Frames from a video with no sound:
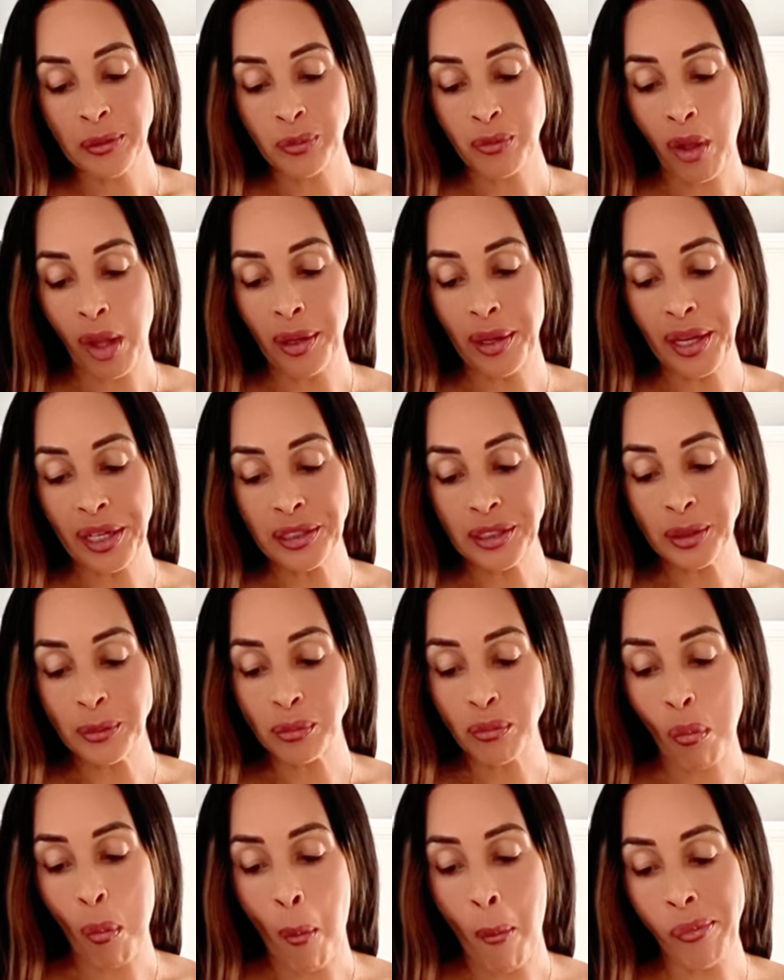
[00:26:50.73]
I like it.
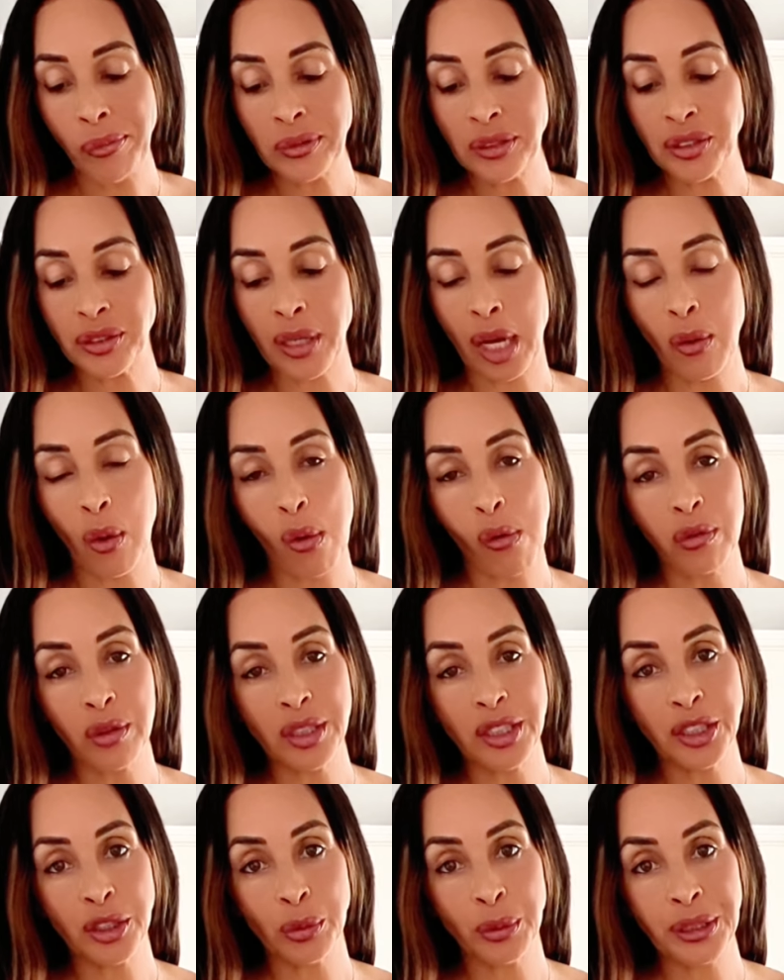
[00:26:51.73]
It's not overly
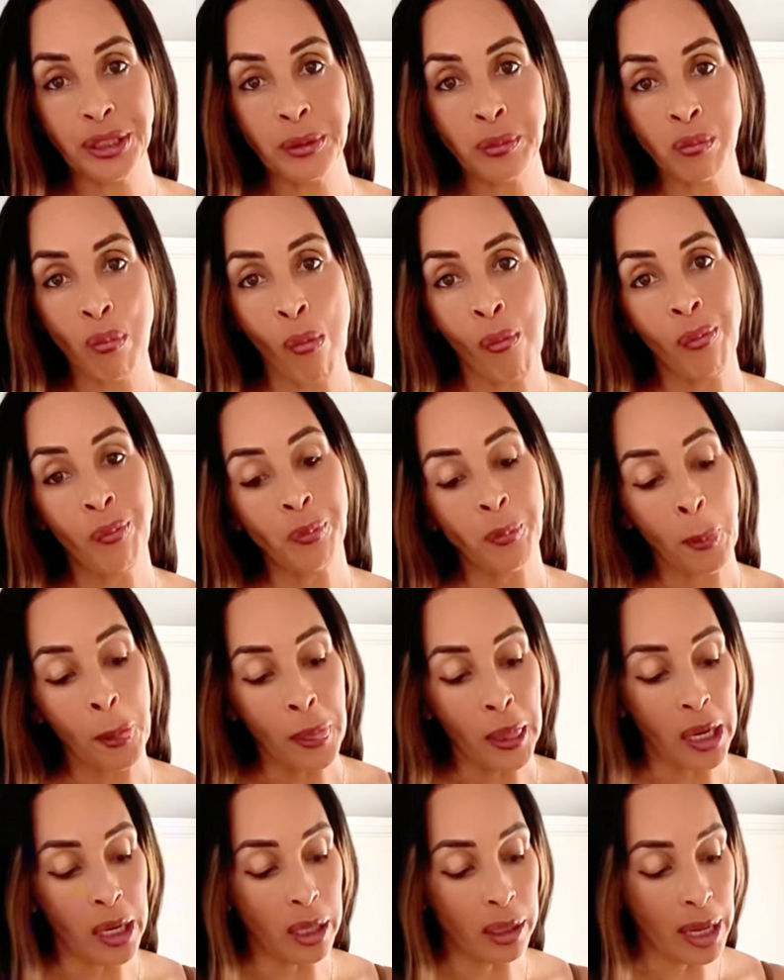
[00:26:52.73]
sweet.
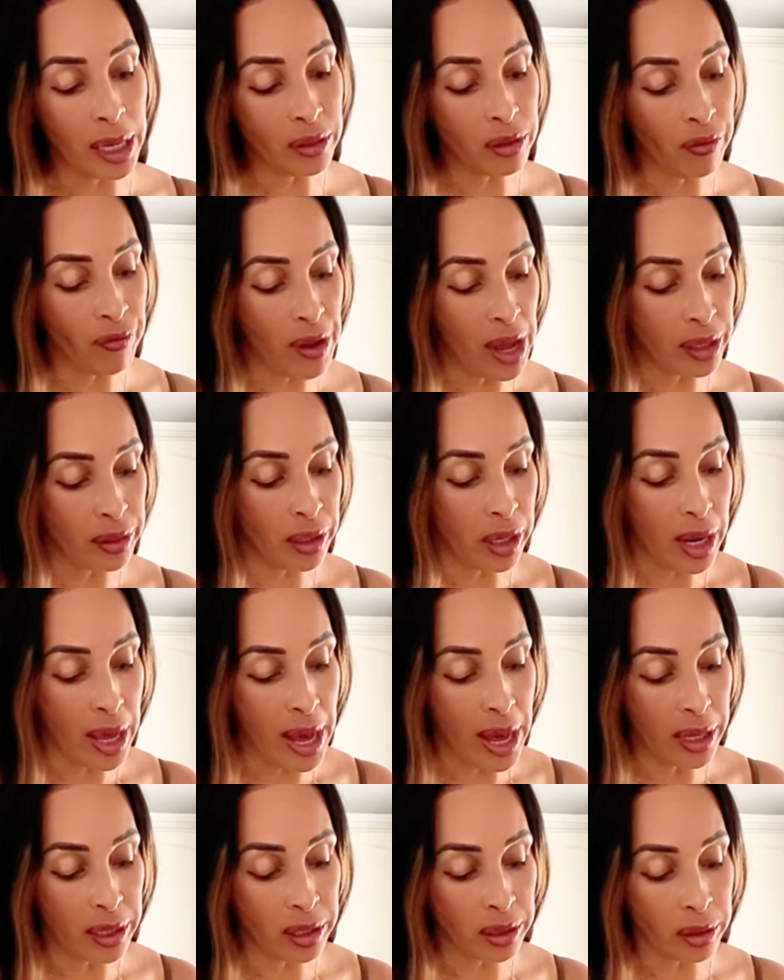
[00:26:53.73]
And I like the fact that I
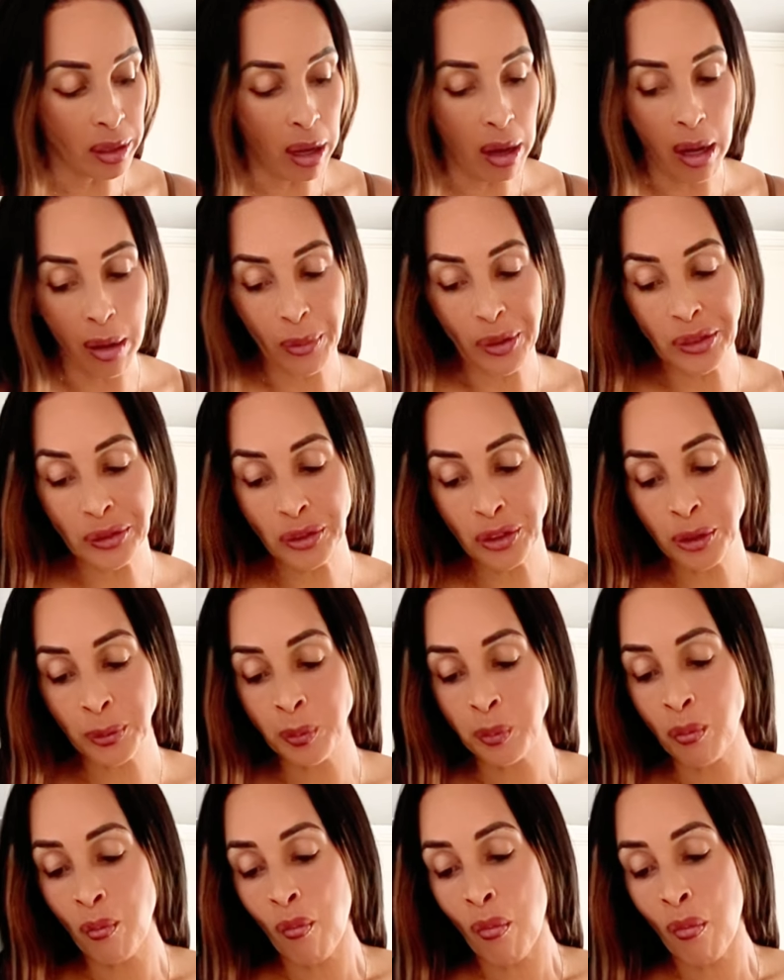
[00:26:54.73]
added the almonds.